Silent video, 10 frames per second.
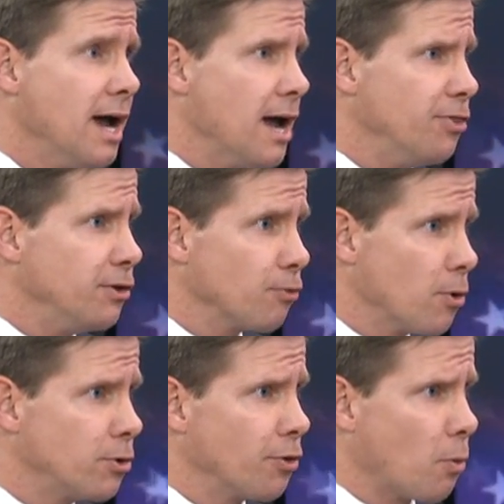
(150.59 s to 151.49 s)
And the
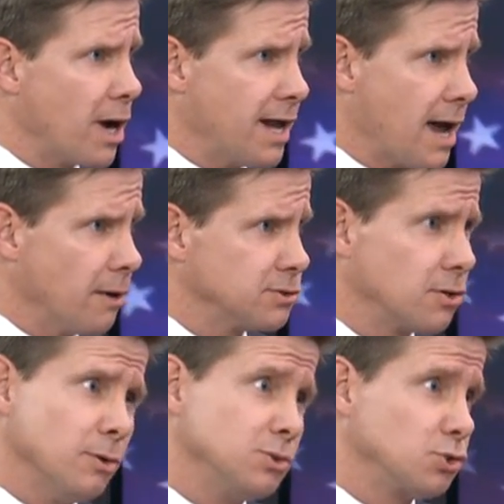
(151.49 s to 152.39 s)
road to the White House
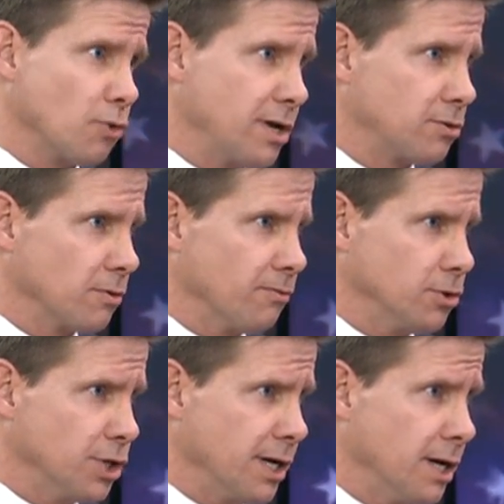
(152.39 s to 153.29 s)
goes straight through
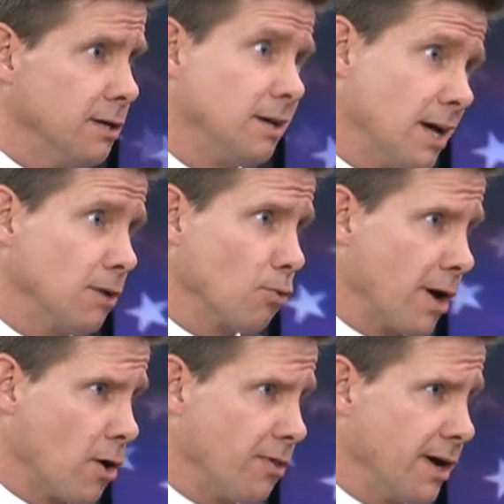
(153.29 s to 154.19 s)
Virginia and
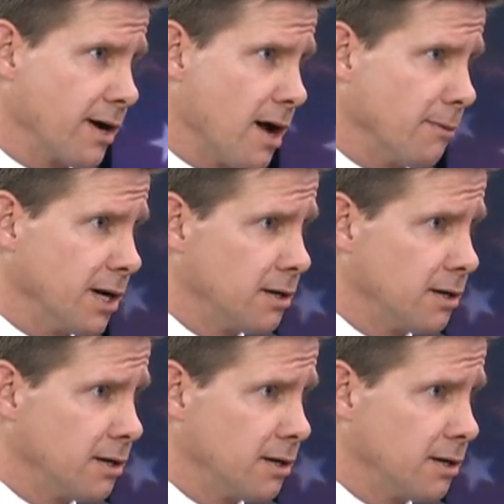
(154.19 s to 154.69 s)
right on the economy.